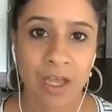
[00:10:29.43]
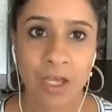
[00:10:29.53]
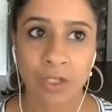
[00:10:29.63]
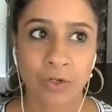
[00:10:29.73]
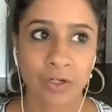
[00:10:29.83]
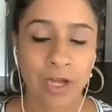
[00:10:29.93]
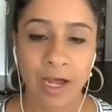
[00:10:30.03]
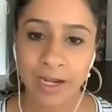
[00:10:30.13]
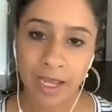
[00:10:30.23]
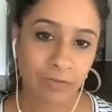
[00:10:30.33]
you're not
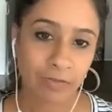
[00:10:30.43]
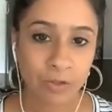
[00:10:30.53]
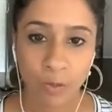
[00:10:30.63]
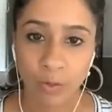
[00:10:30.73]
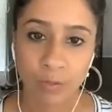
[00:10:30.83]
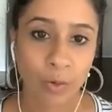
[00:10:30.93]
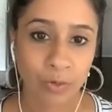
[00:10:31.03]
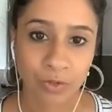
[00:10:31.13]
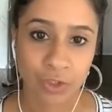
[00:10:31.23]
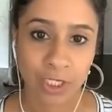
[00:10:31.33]
having the
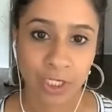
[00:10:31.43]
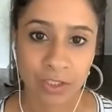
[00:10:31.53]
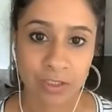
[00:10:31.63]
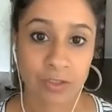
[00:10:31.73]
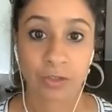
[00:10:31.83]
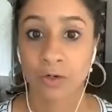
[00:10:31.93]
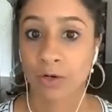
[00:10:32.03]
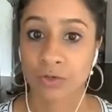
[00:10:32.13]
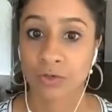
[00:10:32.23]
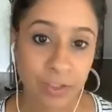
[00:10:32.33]
hormonal changes, the
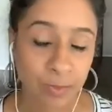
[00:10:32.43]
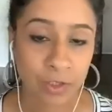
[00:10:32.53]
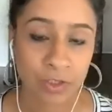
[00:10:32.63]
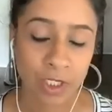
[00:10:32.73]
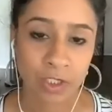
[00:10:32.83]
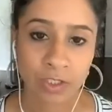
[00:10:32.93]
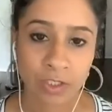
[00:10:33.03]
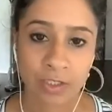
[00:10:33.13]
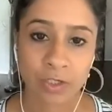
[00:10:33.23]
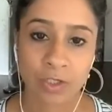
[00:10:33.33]
neurotransmitter changes
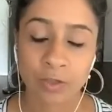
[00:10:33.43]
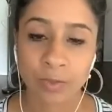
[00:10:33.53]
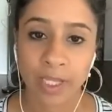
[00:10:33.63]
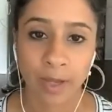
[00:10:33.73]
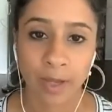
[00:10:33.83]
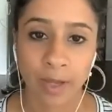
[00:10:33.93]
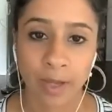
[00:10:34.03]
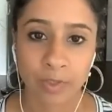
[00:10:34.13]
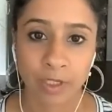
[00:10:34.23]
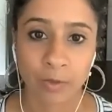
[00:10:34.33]
that should be
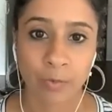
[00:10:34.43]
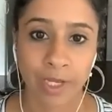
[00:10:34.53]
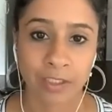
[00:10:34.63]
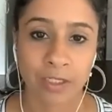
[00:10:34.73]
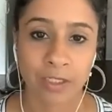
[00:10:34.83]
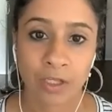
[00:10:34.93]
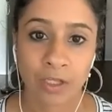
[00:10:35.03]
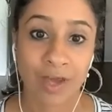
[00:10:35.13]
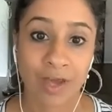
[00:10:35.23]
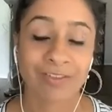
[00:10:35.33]
happening when
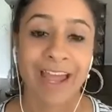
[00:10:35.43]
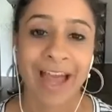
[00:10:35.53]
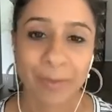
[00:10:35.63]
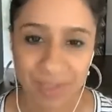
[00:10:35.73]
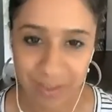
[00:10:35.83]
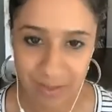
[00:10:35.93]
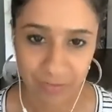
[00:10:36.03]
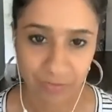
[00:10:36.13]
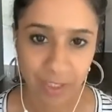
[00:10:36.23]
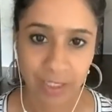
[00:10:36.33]
you have an absence
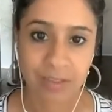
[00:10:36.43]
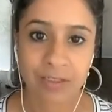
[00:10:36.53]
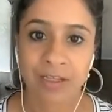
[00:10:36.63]
of light.